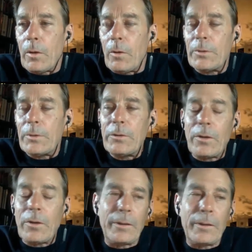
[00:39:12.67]
was,
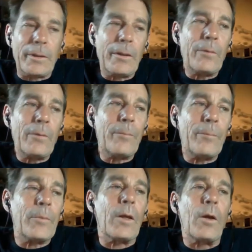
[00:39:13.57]
look, you know,
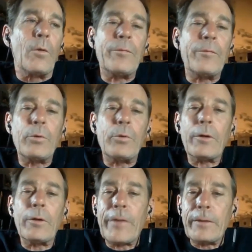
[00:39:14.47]
we've put our
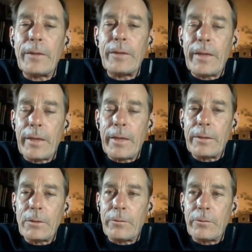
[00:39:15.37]
fate in the
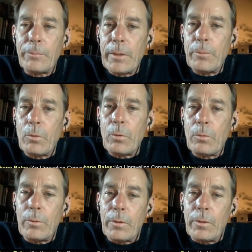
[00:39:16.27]
hands of
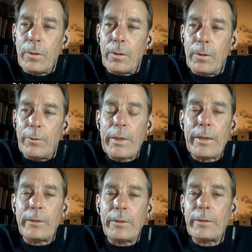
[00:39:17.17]
people
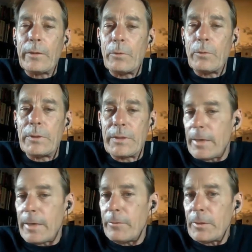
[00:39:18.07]
thinking that they would
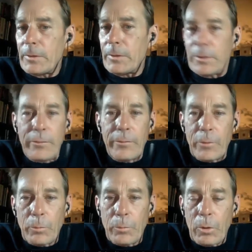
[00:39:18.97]
save us, the
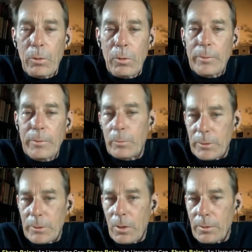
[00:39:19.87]
savior program that
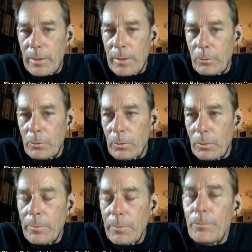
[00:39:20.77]
we talked about earlier.